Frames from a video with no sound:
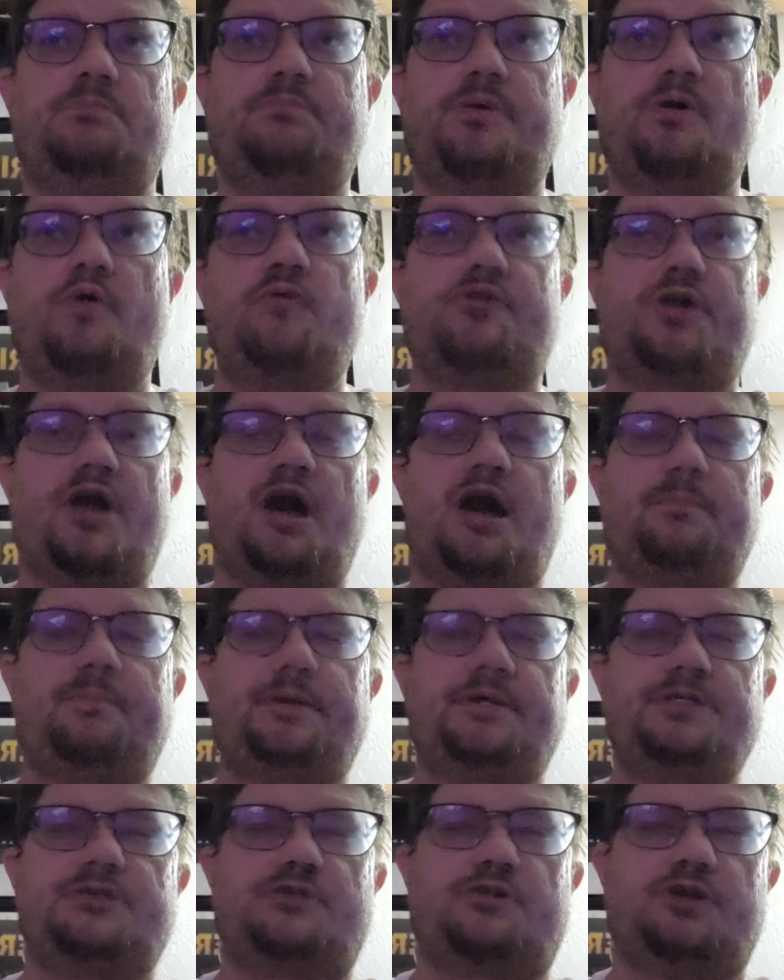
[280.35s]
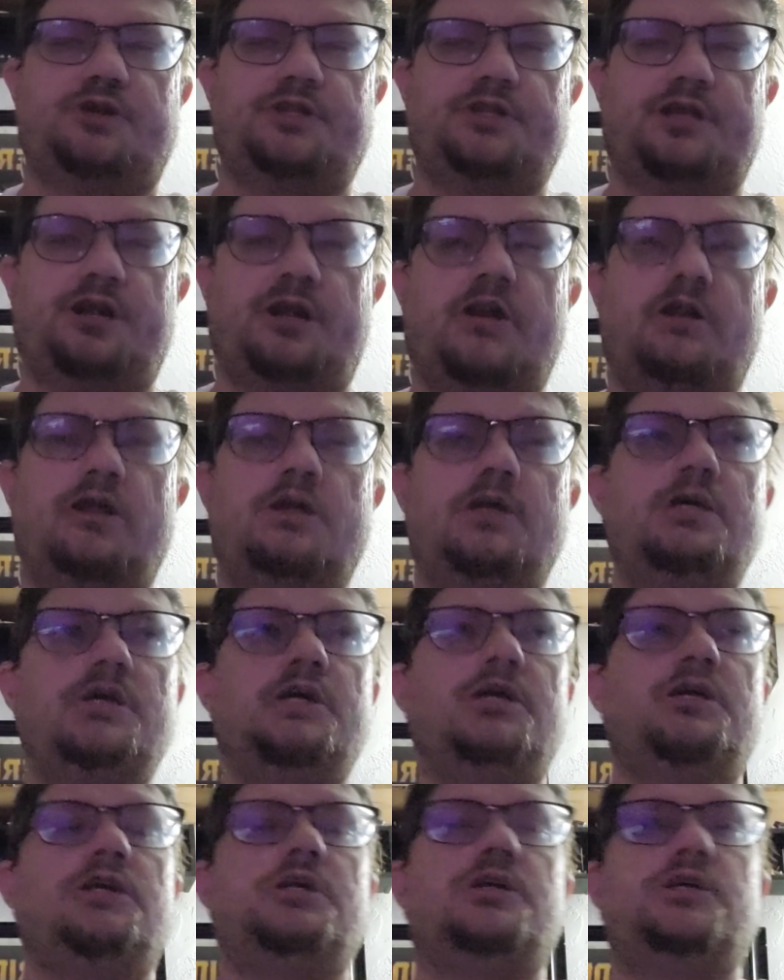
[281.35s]
Both copies are in there,
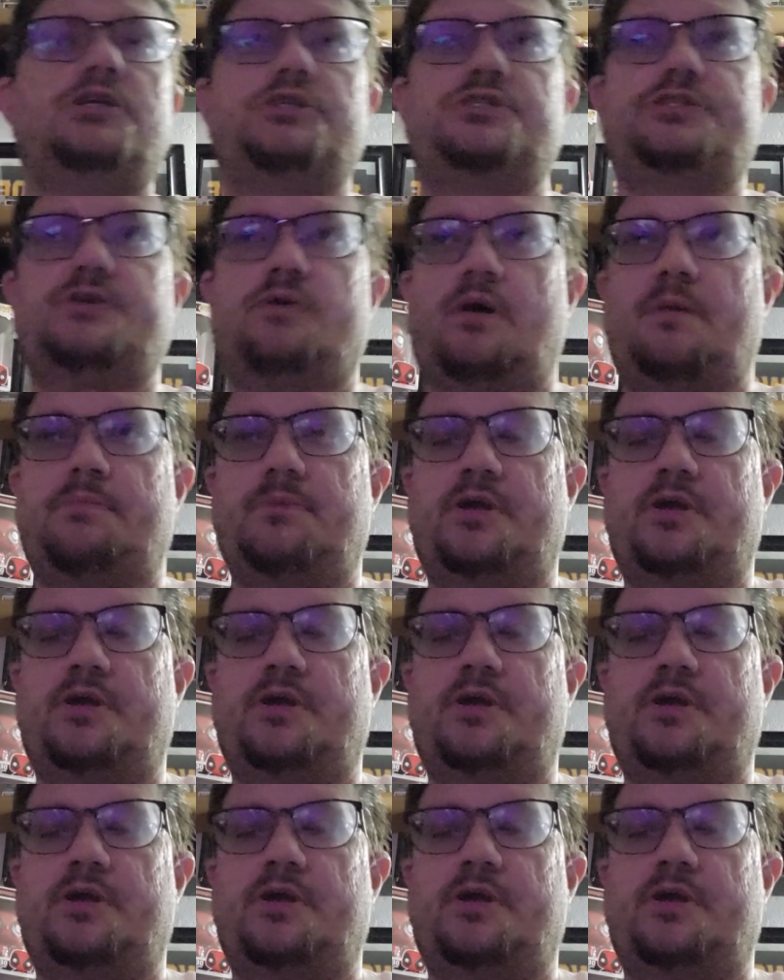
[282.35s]
so